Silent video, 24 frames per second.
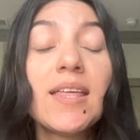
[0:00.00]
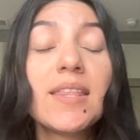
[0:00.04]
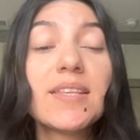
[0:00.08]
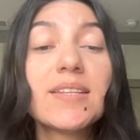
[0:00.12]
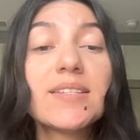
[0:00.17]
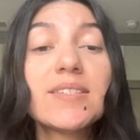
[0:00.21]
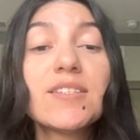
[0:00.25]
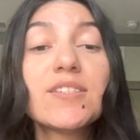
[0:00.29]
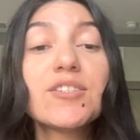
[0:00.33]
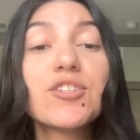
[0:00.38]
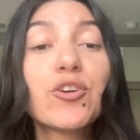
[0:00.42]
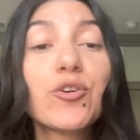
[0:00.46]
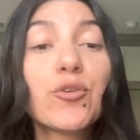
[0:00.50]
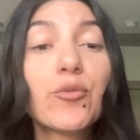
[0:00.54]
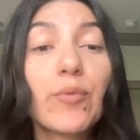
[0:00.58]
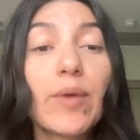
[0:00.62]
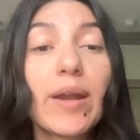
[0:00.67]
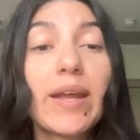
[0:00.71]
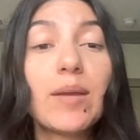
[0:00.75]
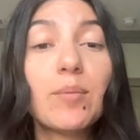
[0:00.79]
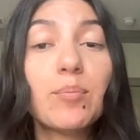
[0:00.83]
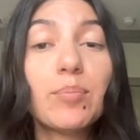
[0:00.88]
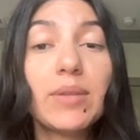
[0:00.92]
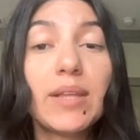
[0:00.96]
This is a
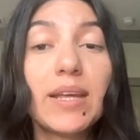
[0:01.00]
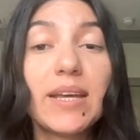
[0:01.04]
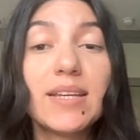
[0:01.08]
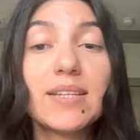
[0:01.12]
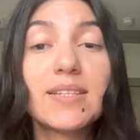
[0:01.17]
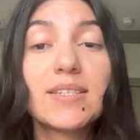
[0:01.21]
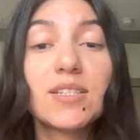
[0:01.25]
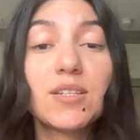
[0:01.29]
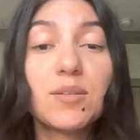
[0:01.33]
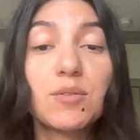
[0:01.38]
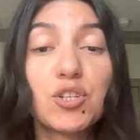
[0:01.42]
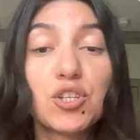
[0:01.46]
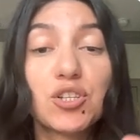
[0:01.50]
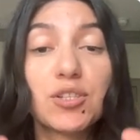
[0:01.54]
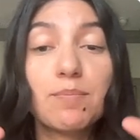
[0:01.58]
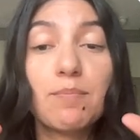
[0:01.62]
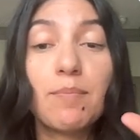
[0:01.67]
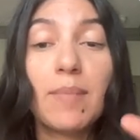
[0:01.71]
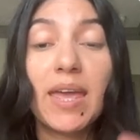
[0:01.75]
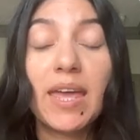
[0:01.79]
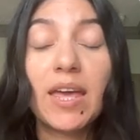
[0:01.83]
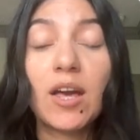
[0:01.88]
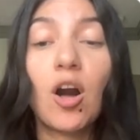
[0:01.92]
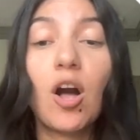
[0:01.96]
great place to just
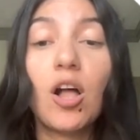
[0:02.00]
make